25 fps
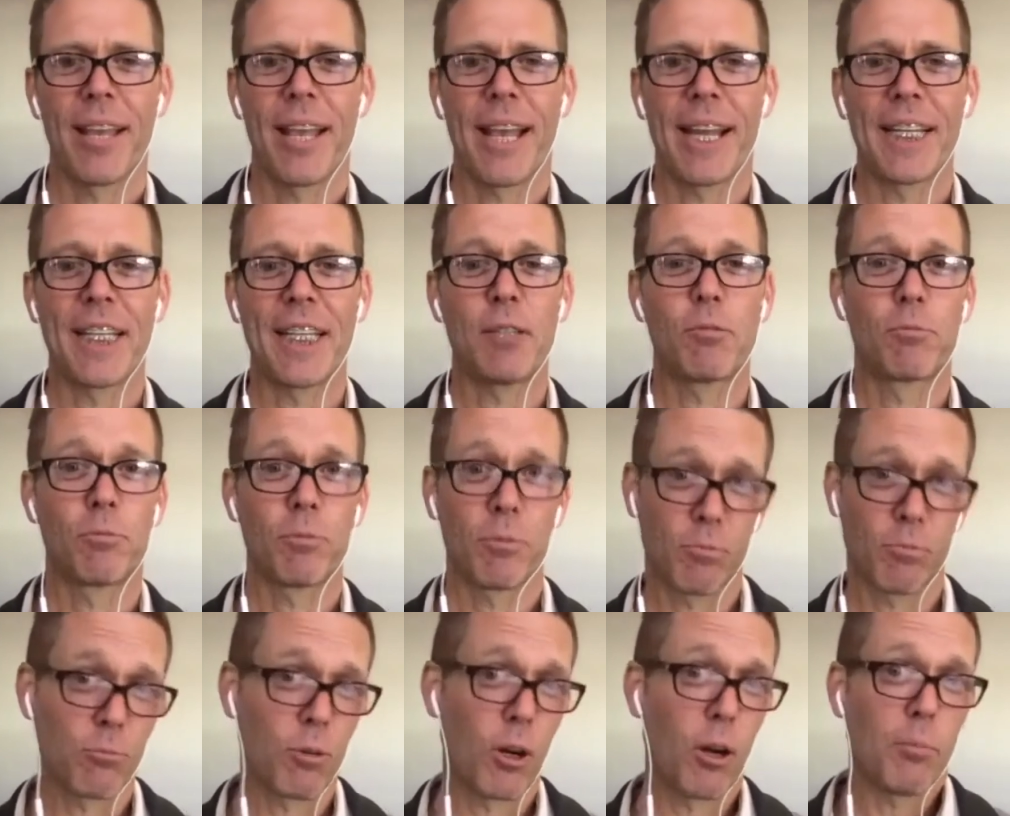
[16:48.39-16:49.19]
And he
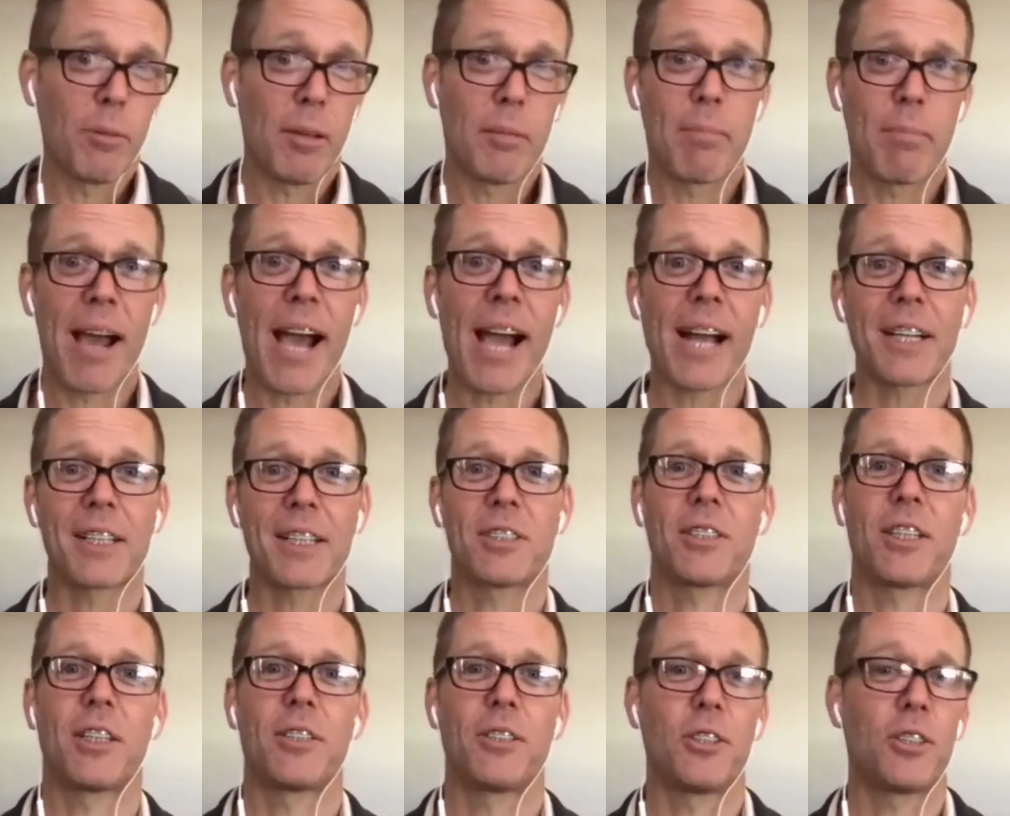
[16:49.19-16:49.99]
wrote me back and
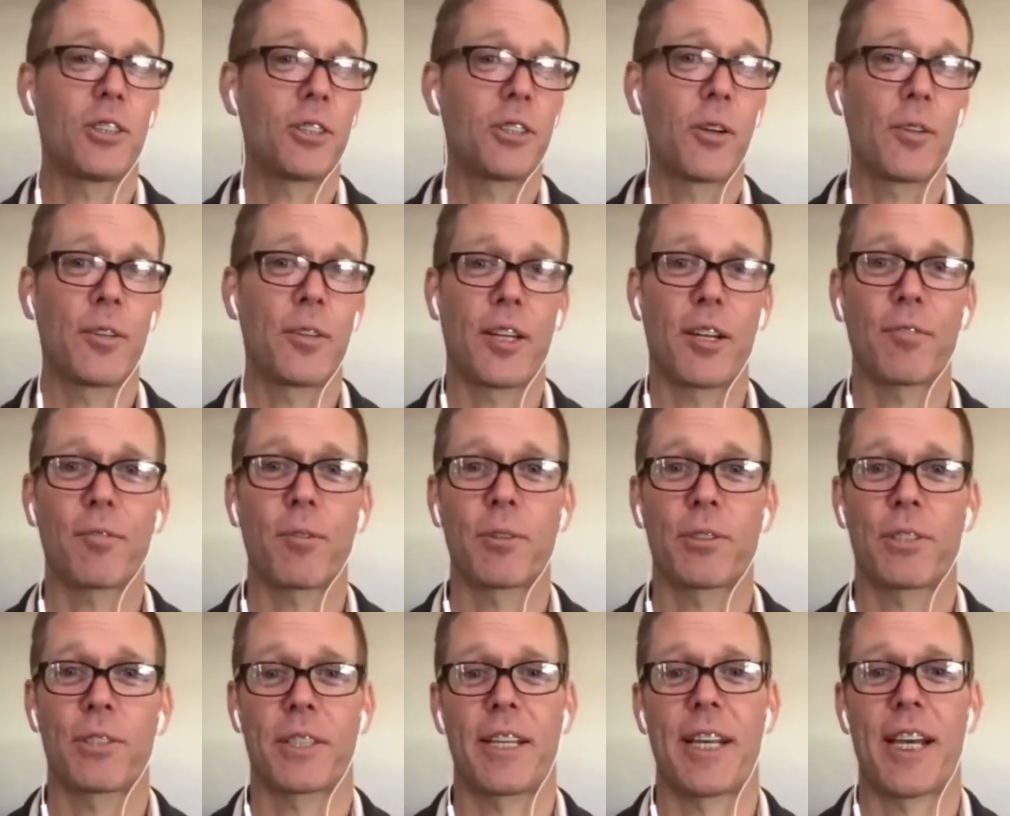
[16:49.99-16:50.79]
said, You should go to the Air
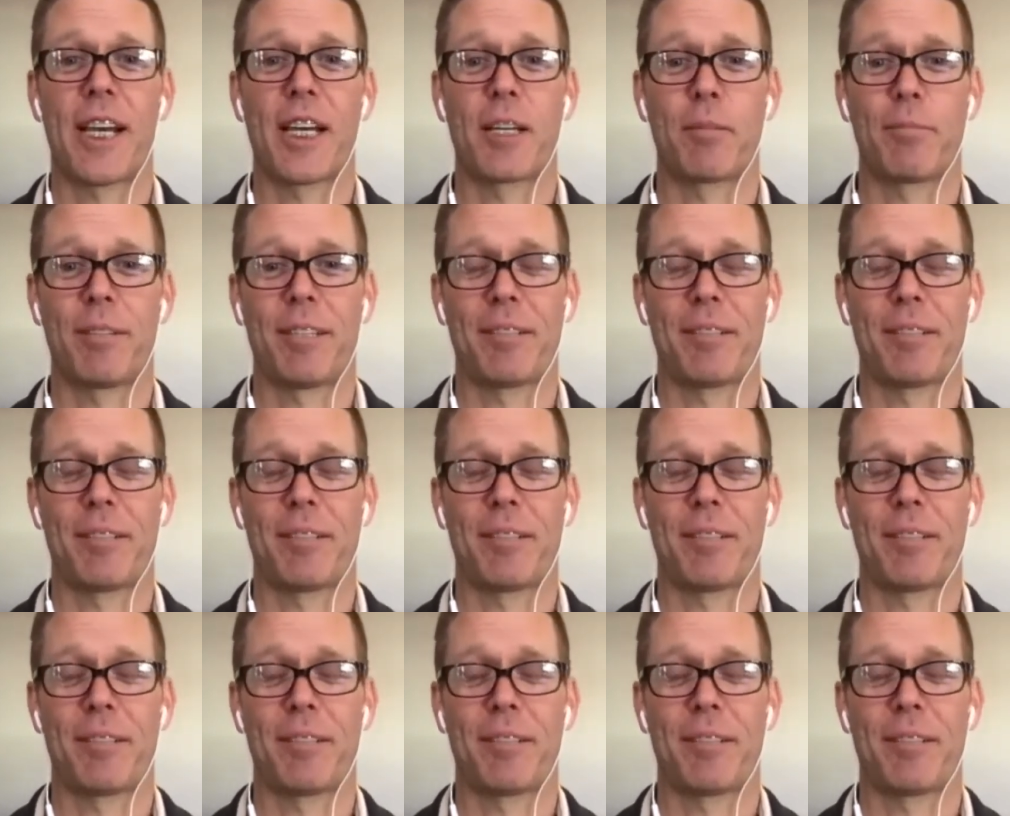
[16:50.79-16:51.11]
Force Academy.